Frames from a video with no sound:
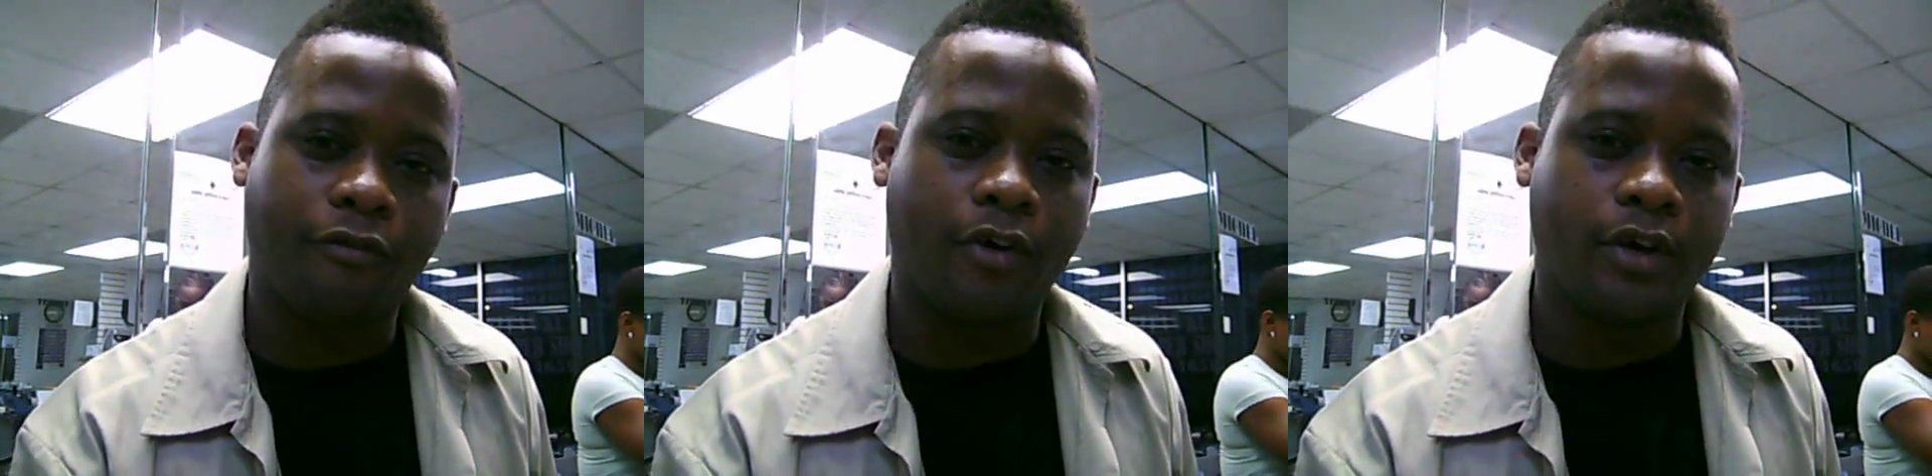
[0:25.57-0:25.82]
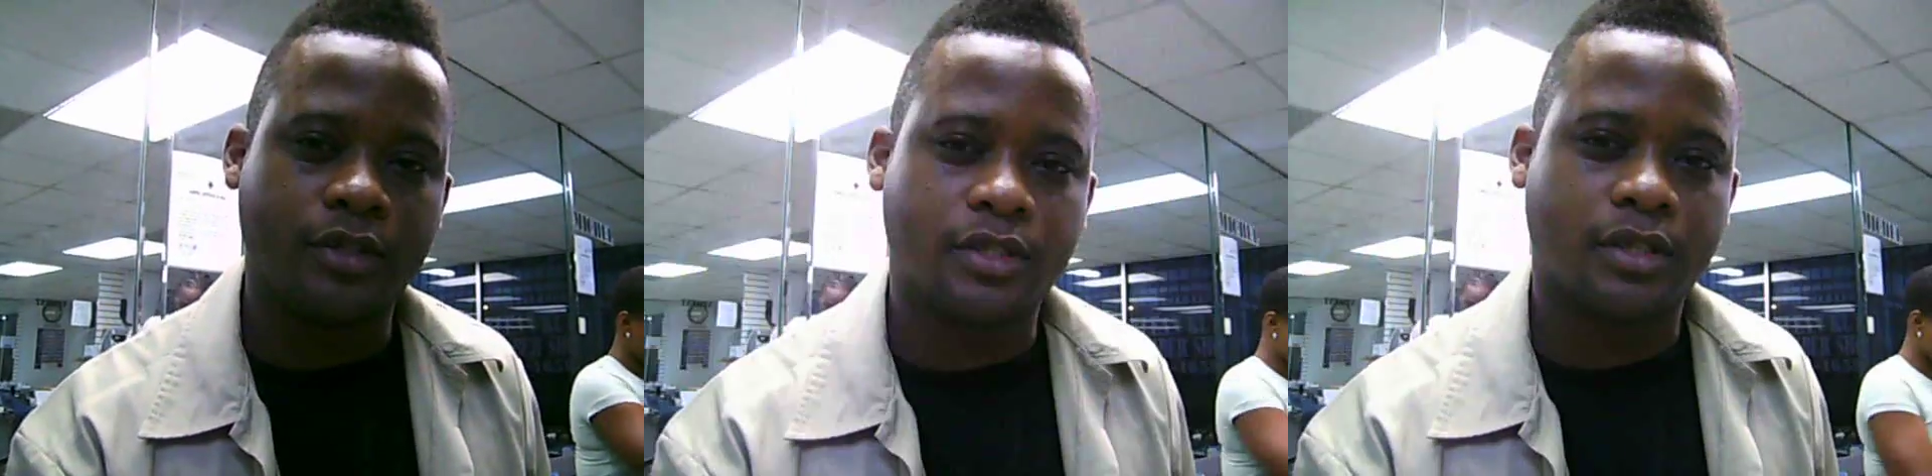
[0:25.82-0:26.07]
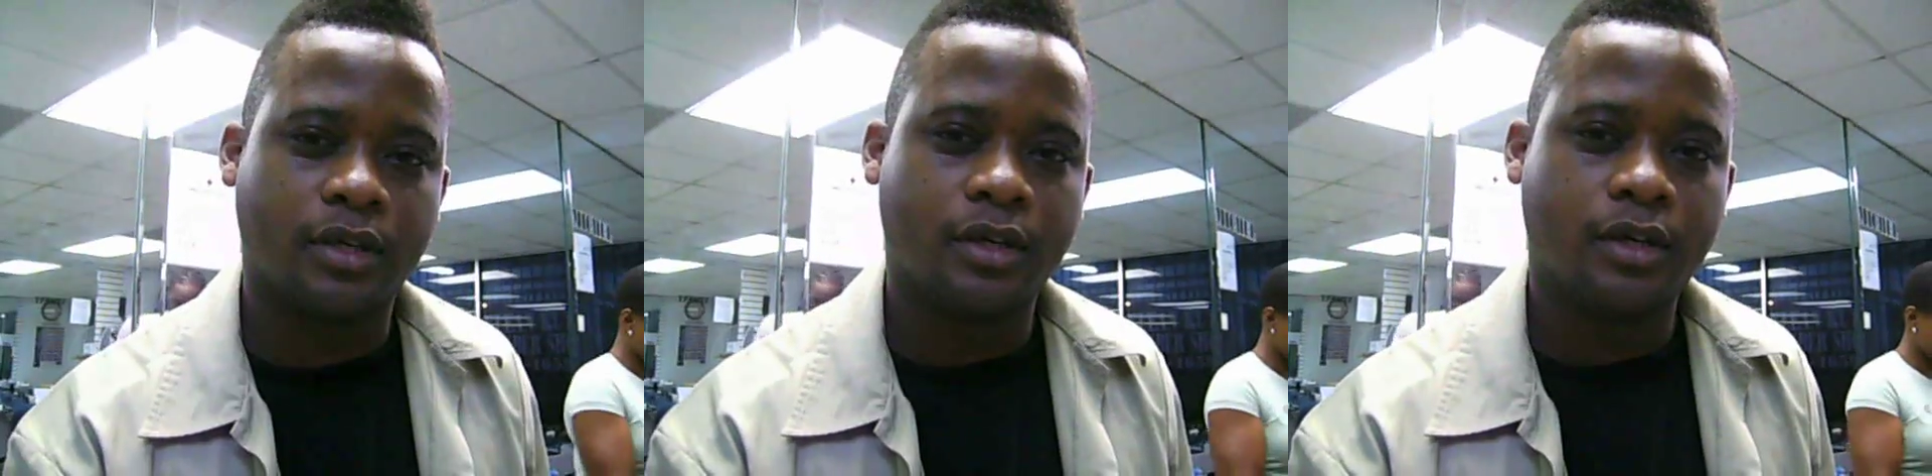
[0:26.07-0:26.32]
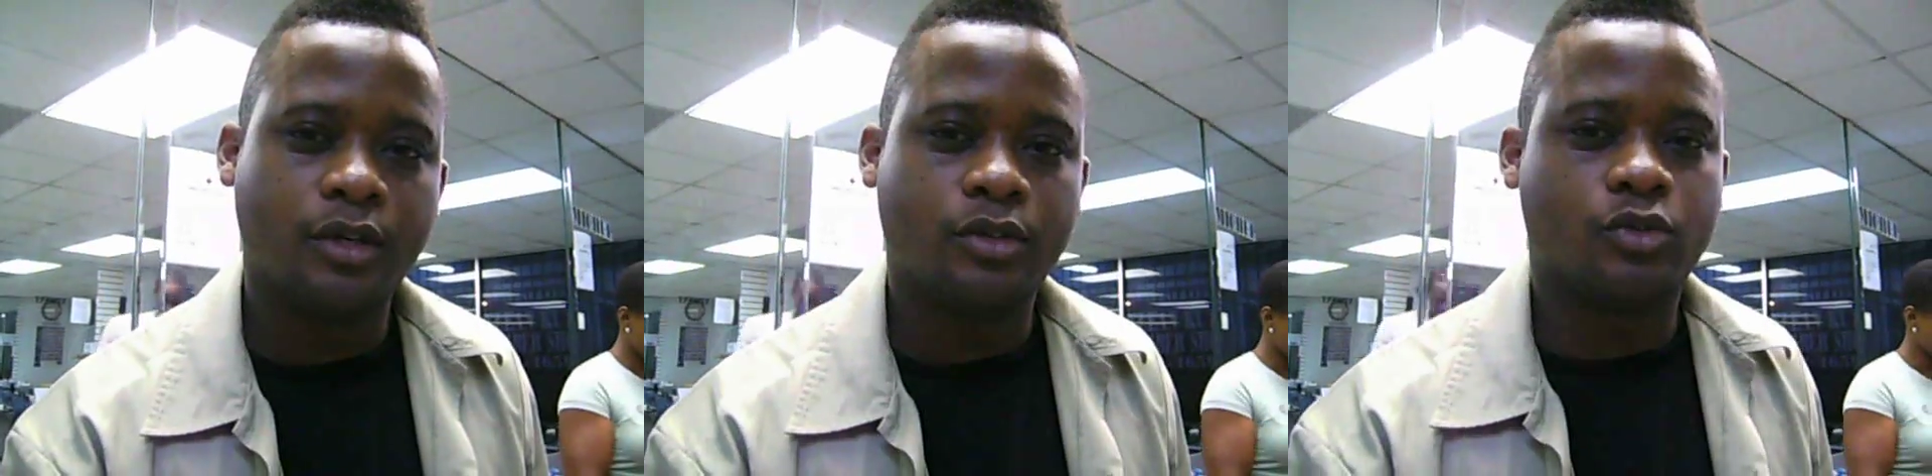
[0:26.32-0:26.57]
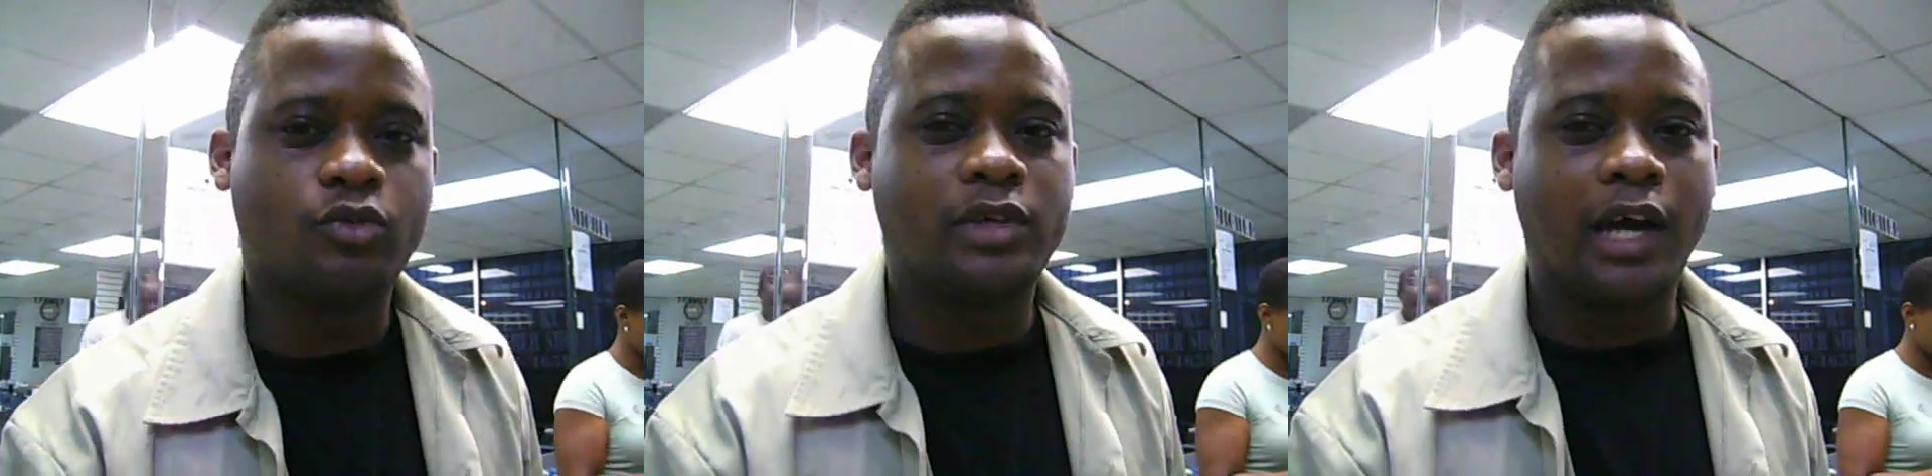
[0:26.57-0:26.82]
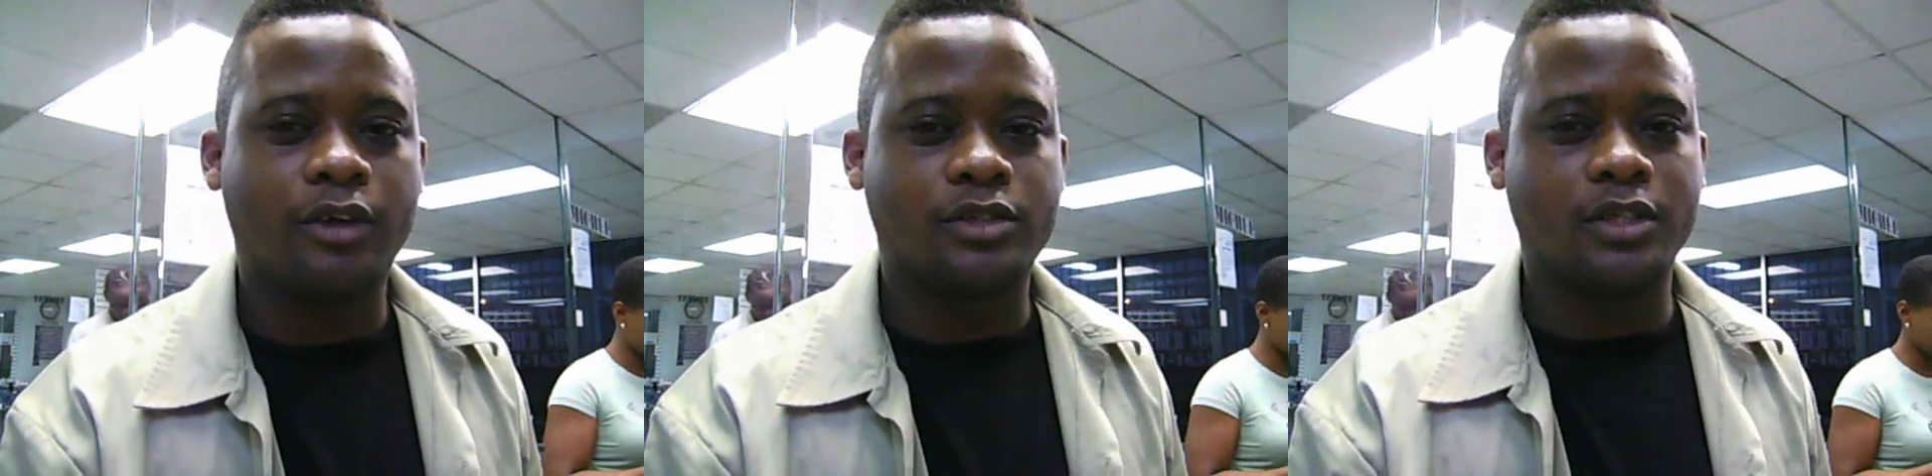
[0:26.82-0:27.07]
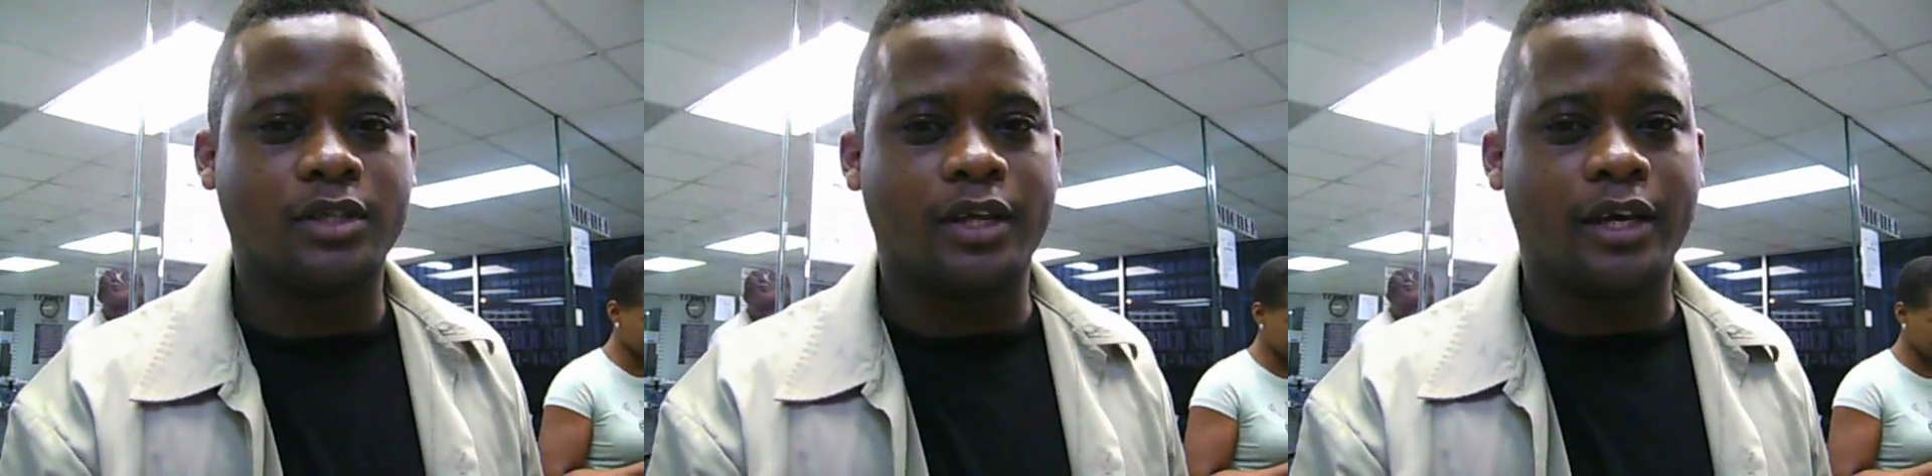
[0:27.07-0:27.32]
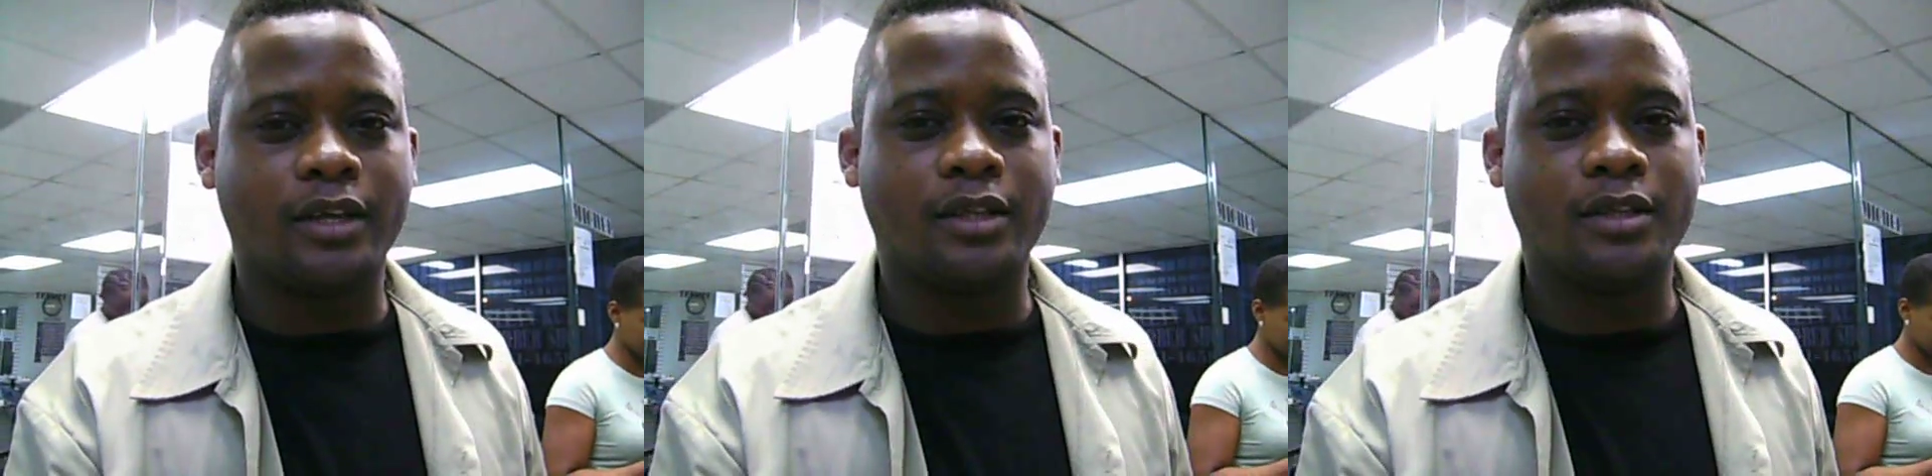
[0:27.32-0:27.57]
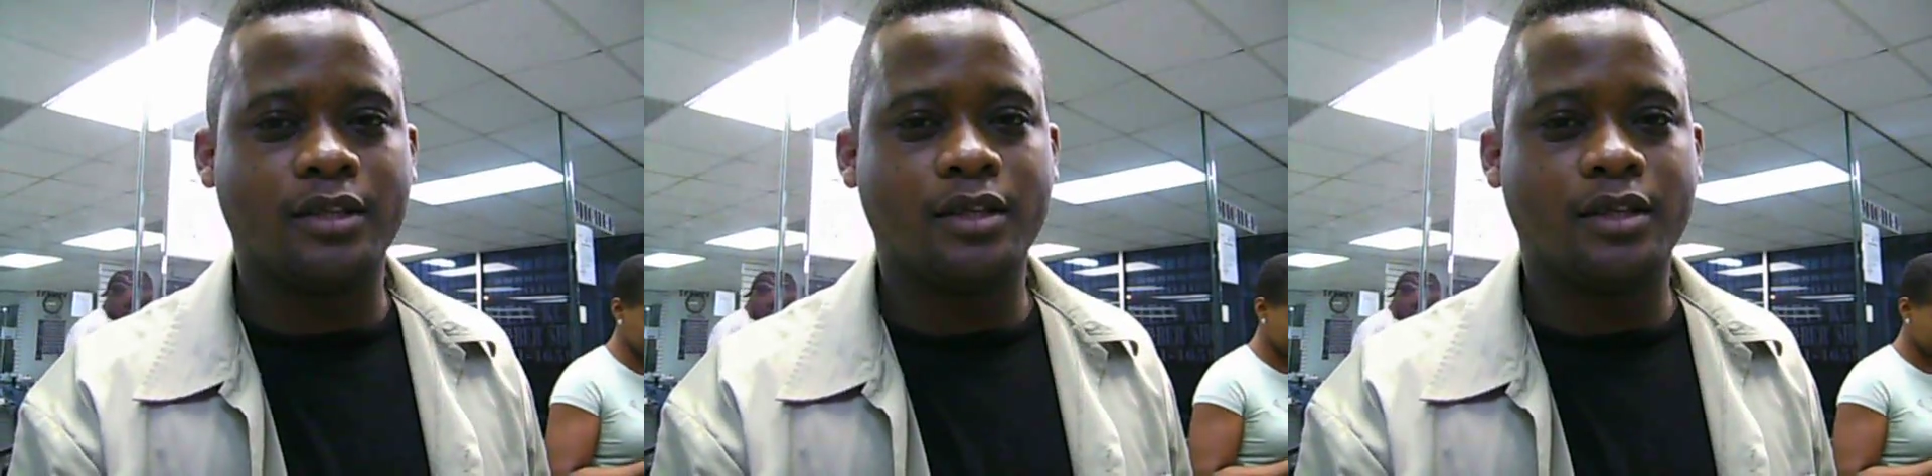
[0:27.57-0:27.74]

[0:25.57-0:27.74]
1st, 2008.